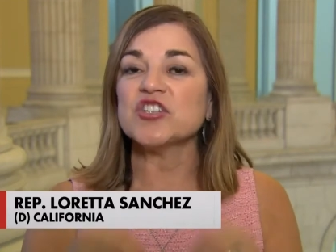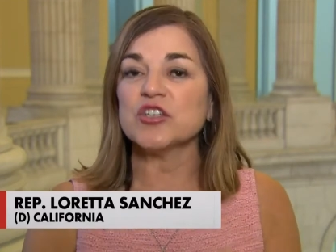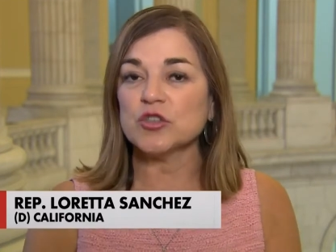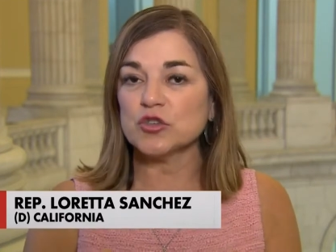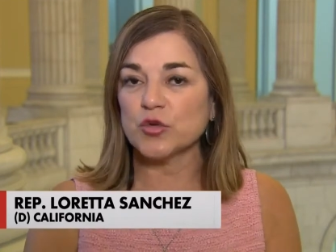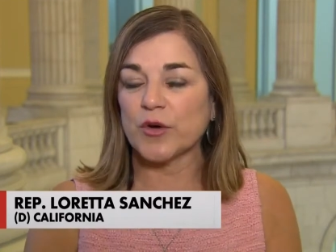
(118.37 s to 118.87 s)

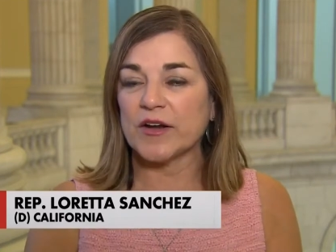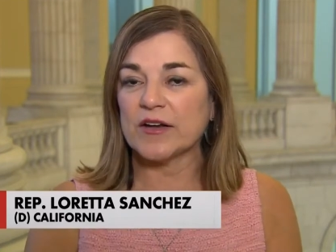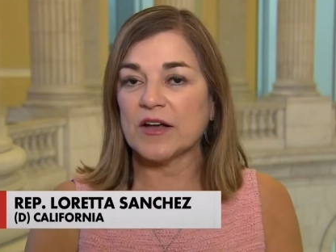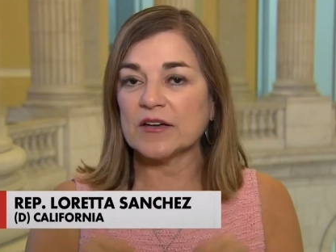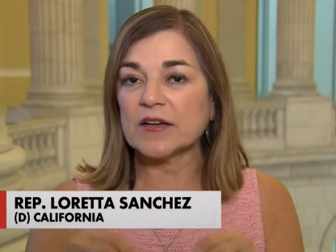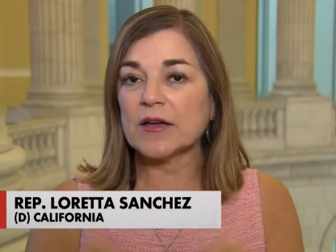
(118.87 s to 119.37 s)

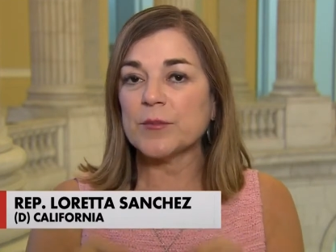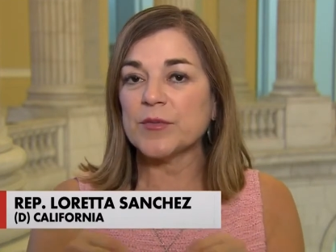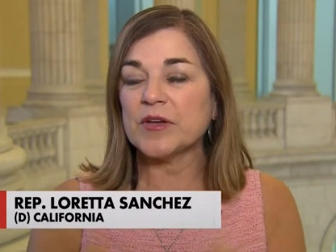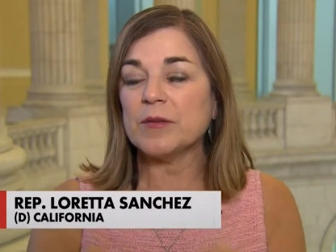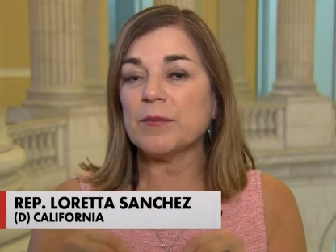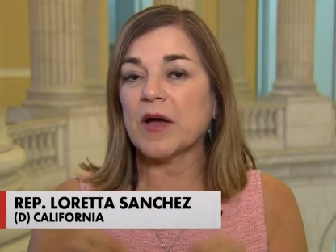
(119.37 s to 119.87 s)
children,
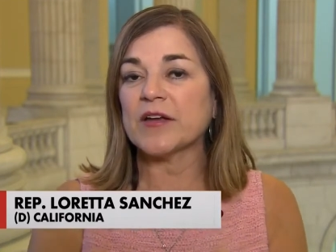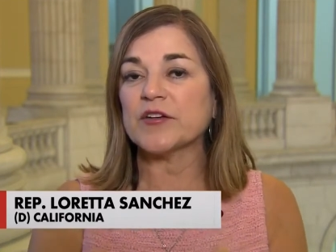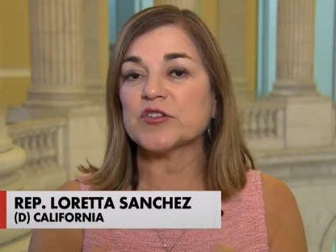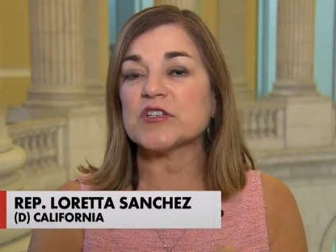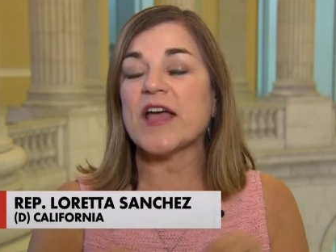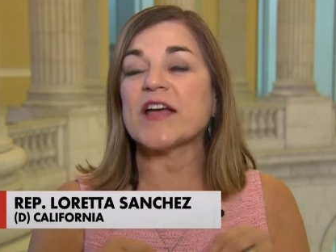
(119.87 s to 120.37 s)
unaccompanied minors,